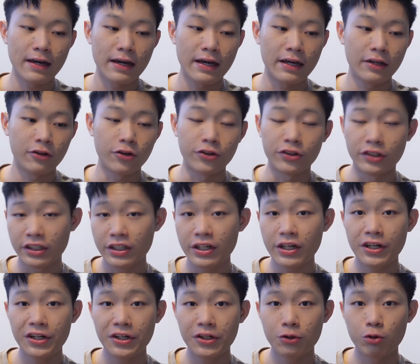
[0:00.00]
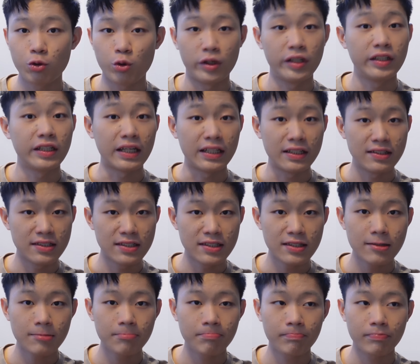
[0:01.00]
And on year 2019,